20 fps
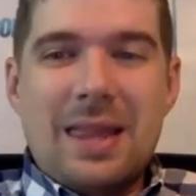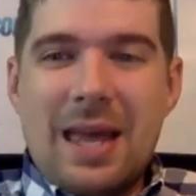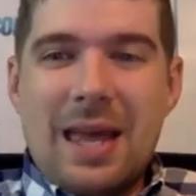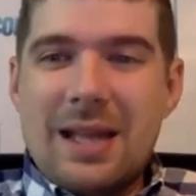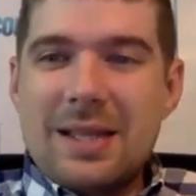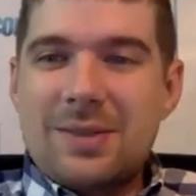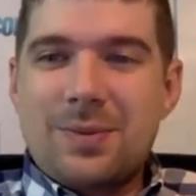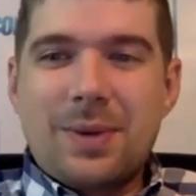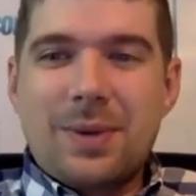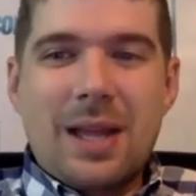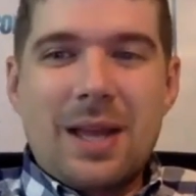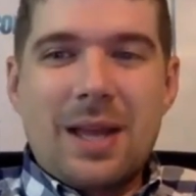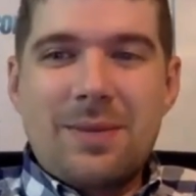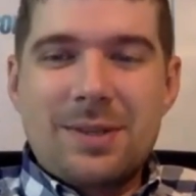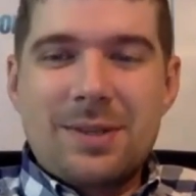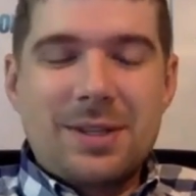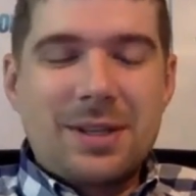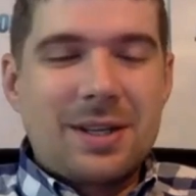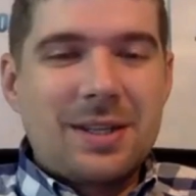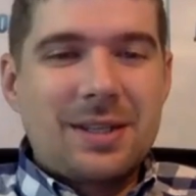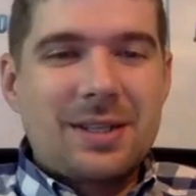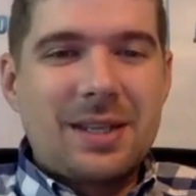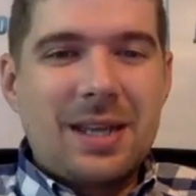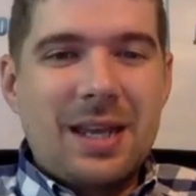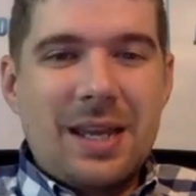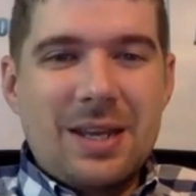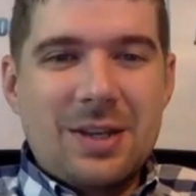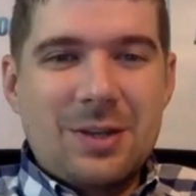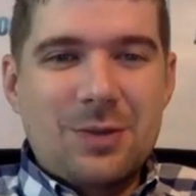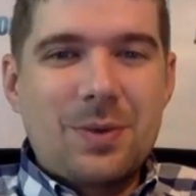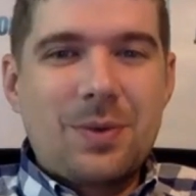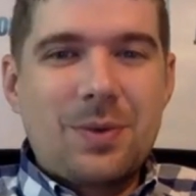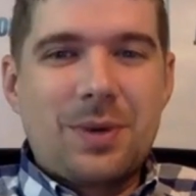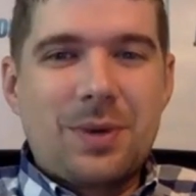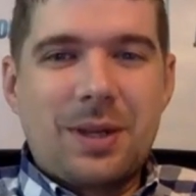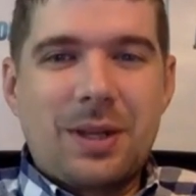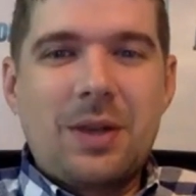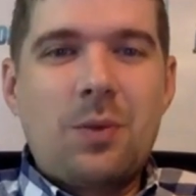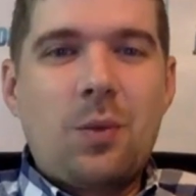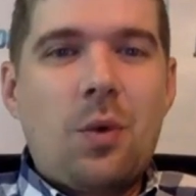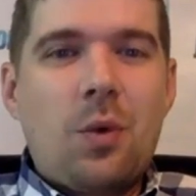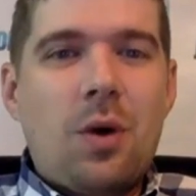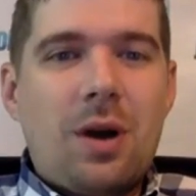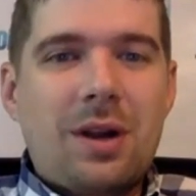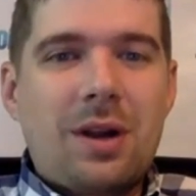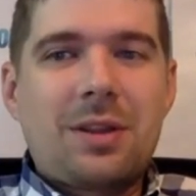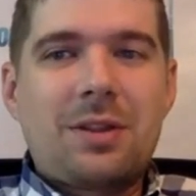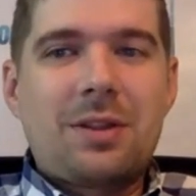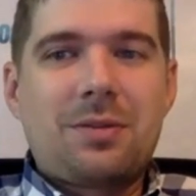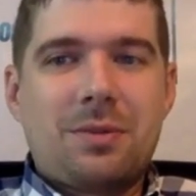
that's what I was going to say is we really walked